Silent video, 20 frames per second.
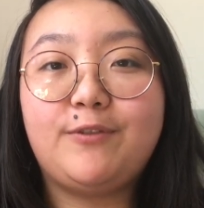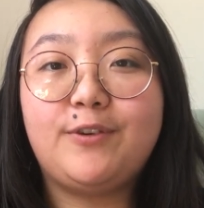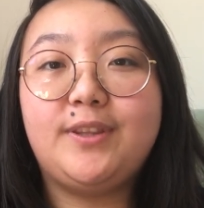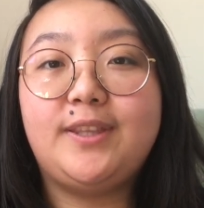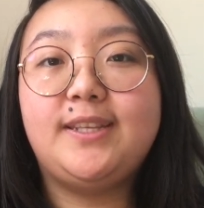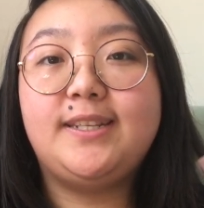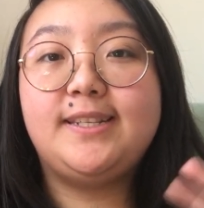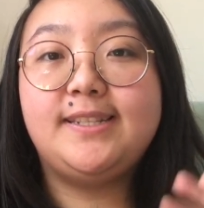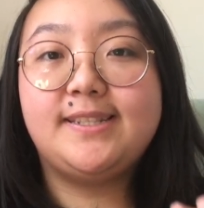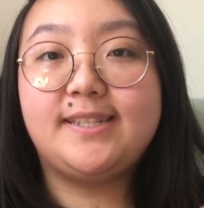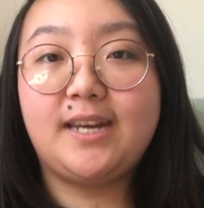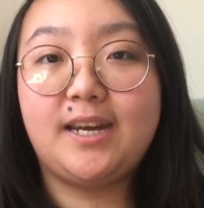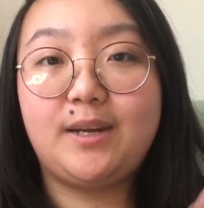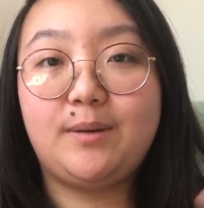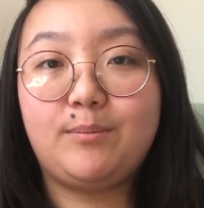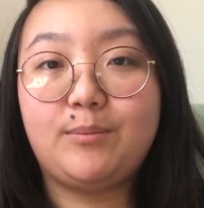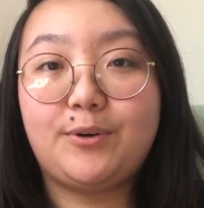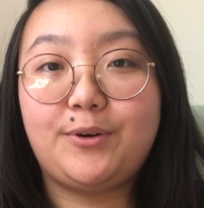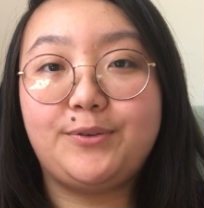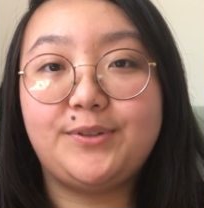for the
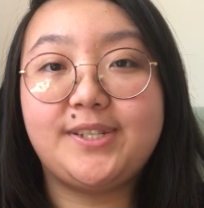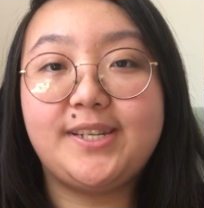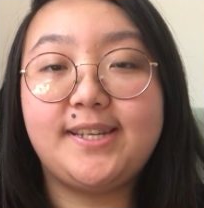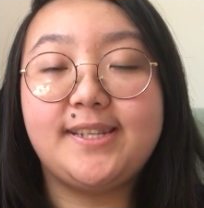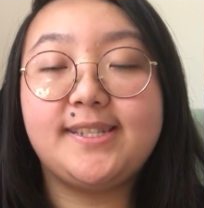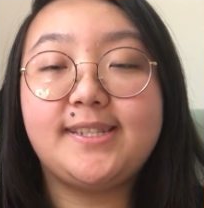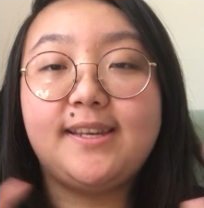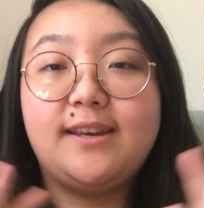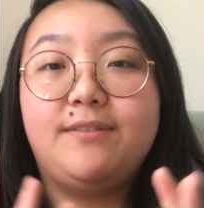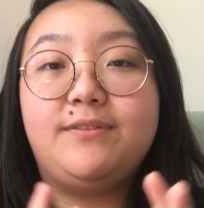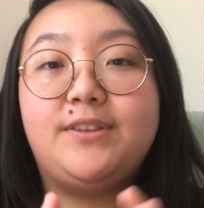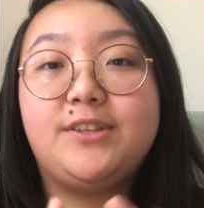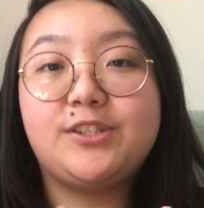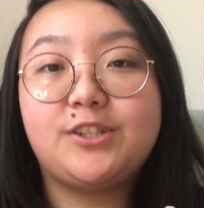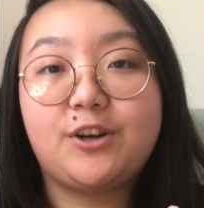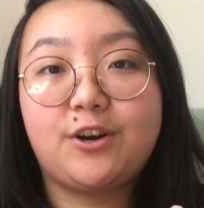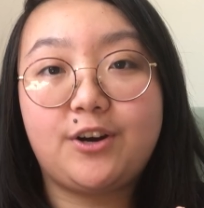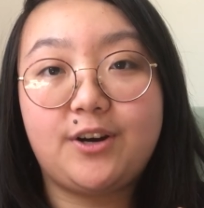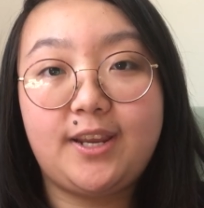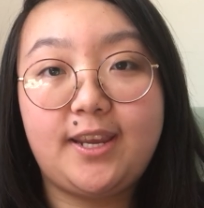design process of this
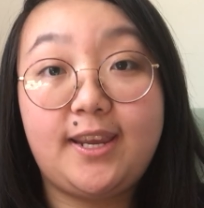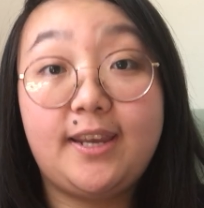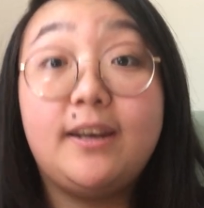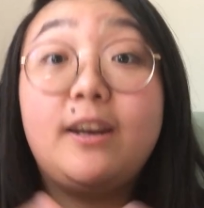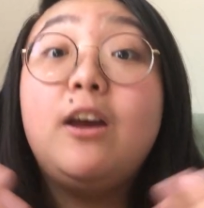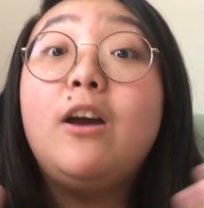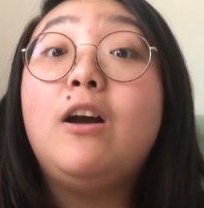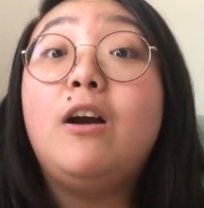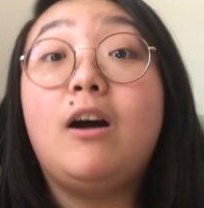cardigan.